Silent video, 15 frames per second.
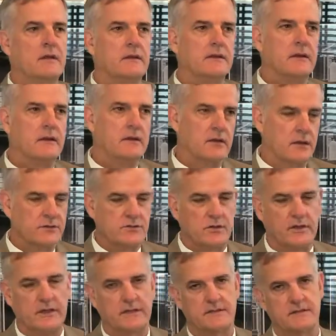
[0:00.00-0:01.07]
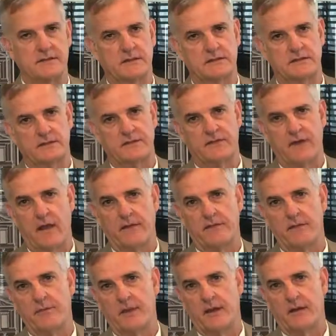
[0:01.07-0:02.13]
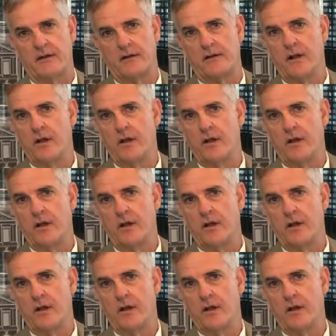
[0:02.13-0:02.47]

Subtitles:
The closer you get to 65, the better.